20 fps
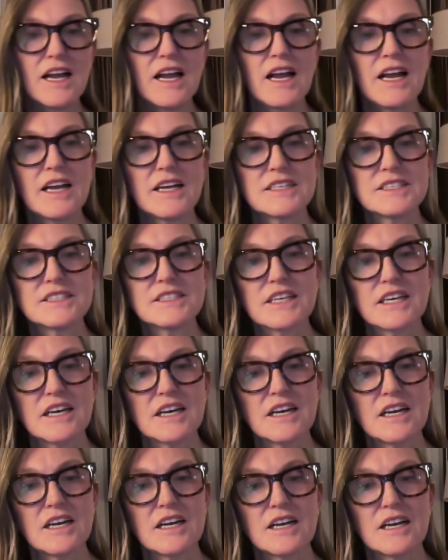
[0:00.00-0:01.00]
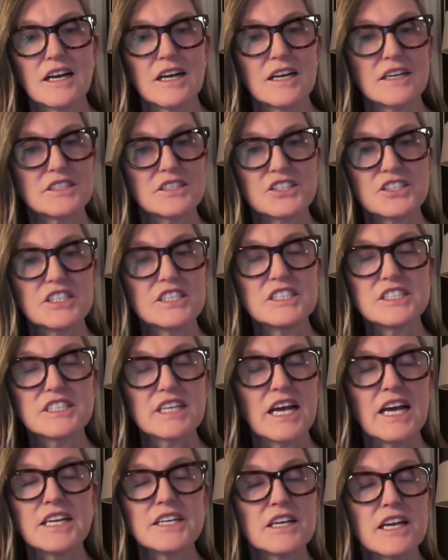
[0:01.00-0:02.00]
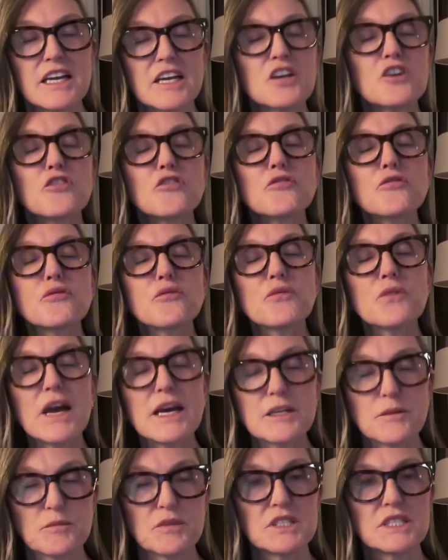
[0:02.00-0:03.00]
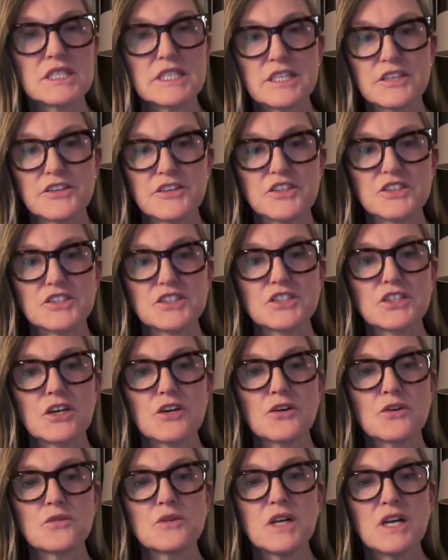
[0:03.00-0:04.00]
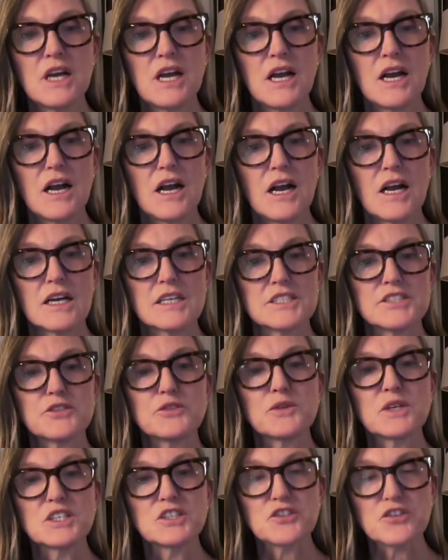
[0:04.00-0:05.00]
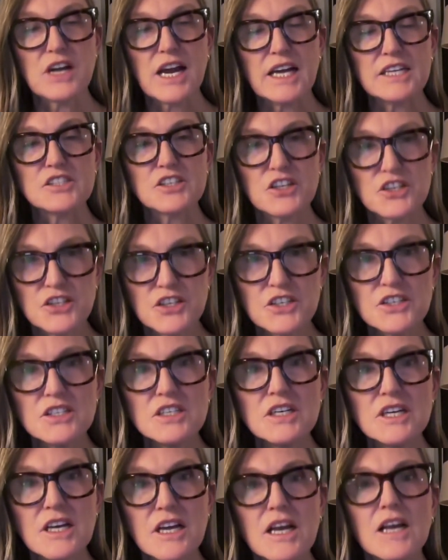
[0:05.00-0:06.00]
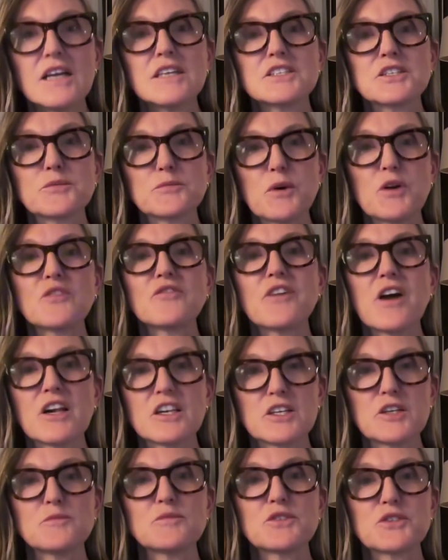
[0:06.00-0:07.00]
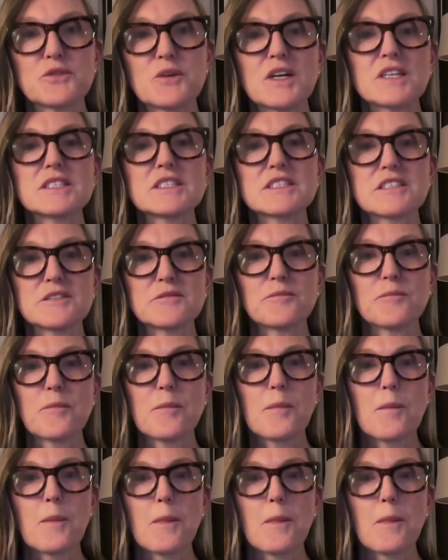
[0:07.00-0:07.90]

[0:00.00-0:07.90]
And she's an incredible leader. So to attract her spoke volumes to us.